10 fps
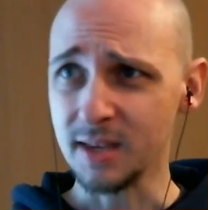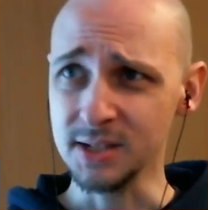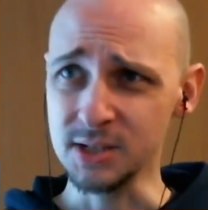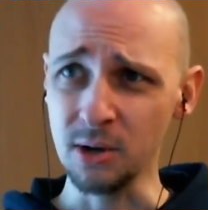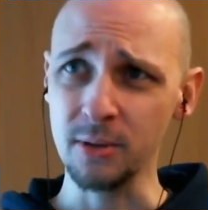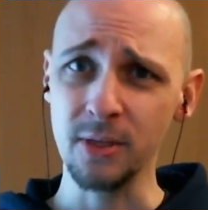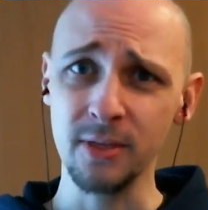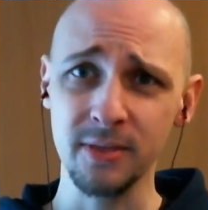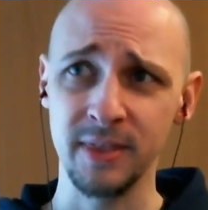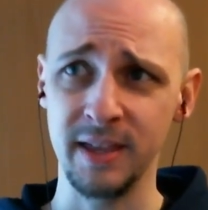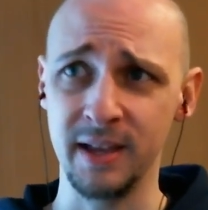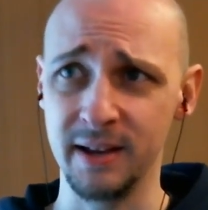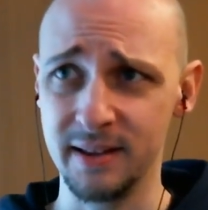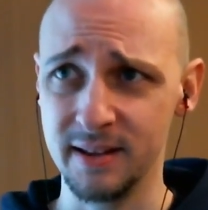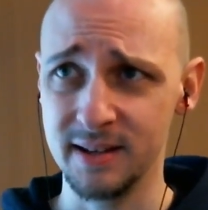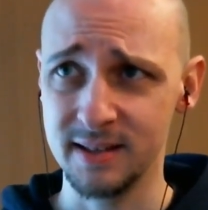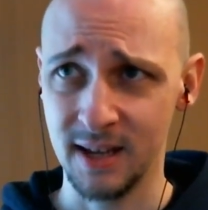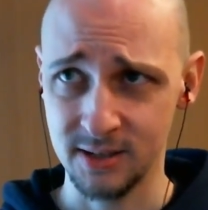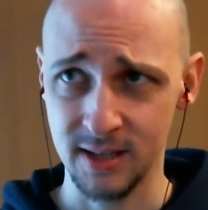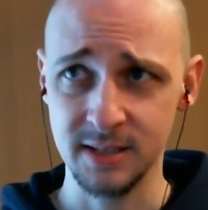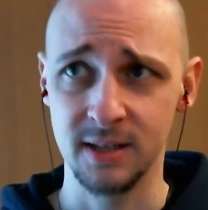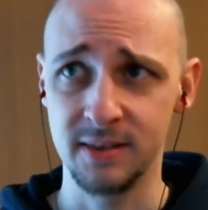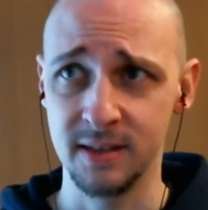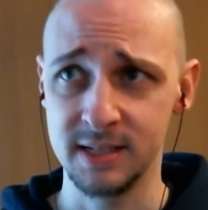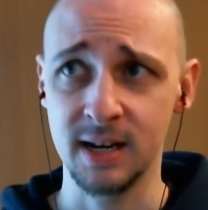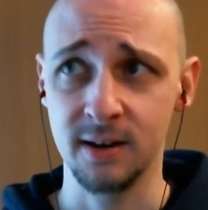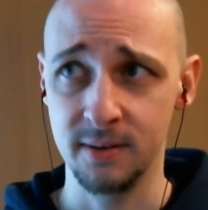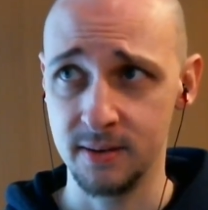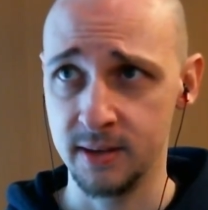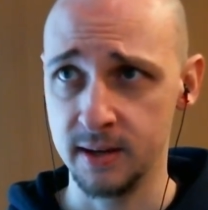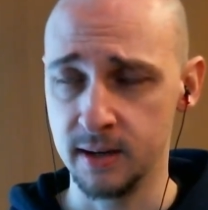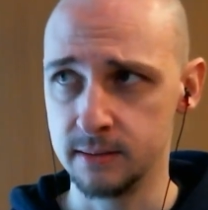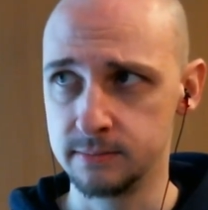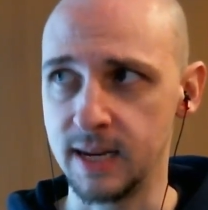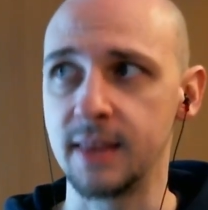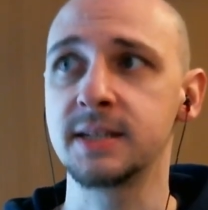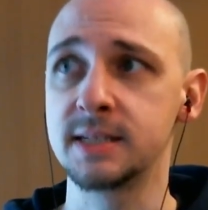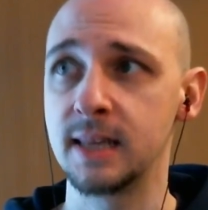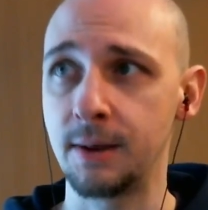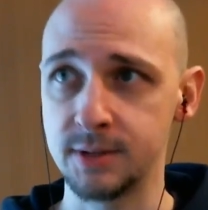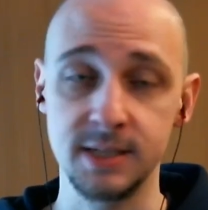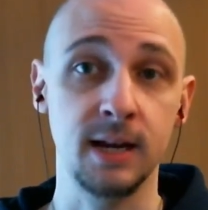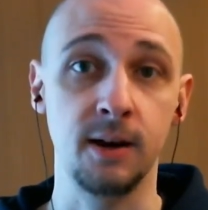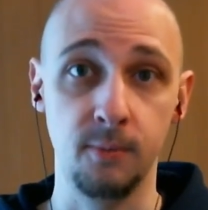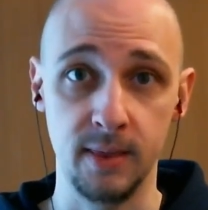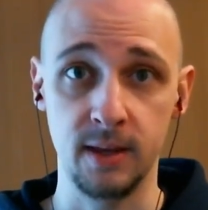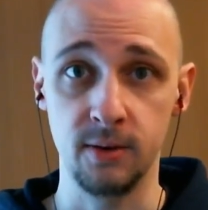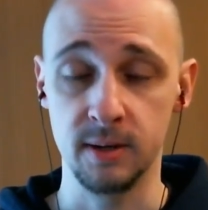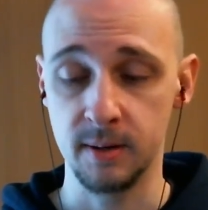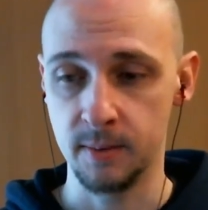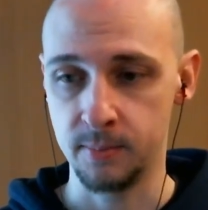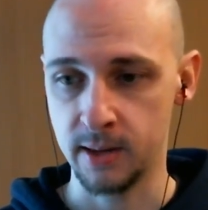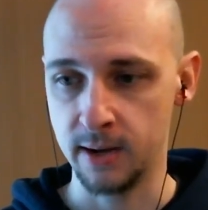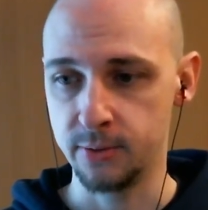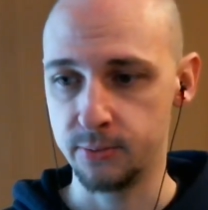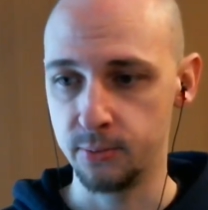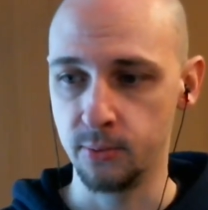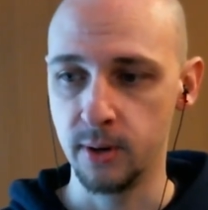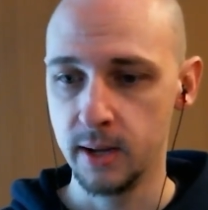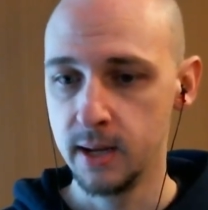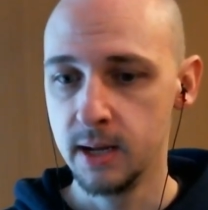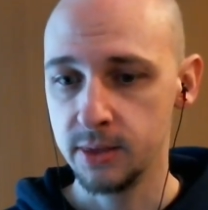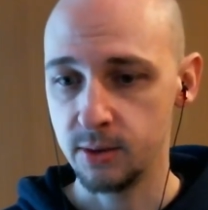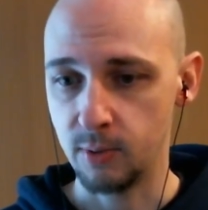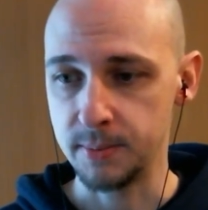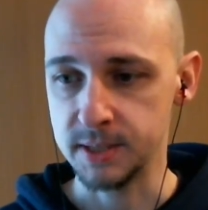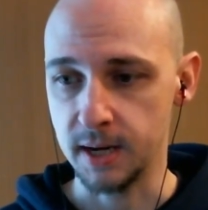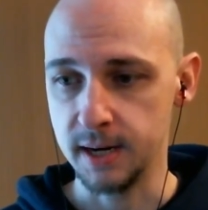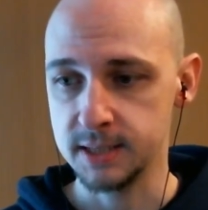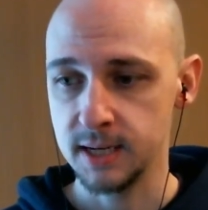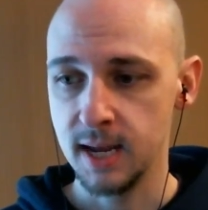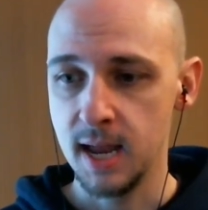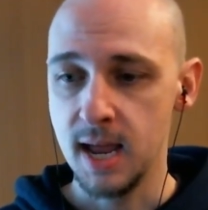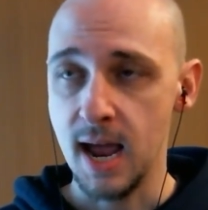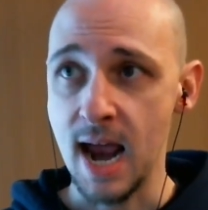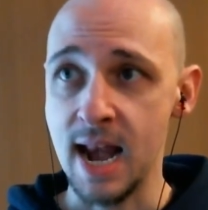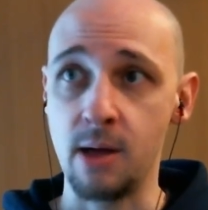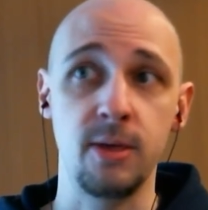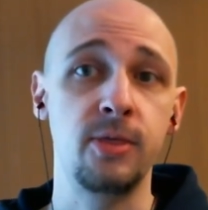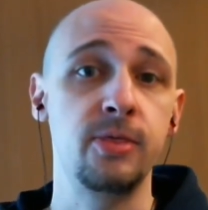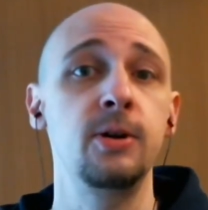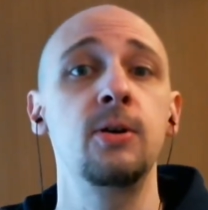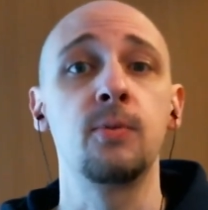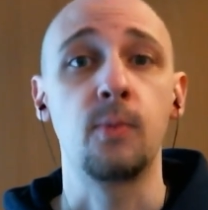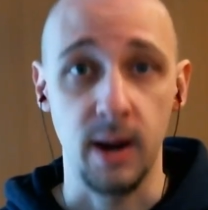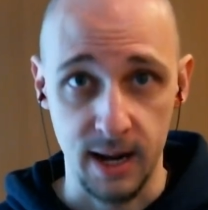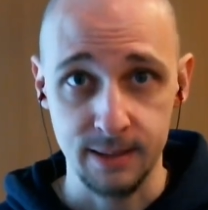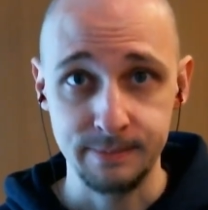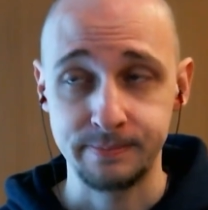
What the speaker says: So that's the second that was the second way that you could apply through the websites. And now the third way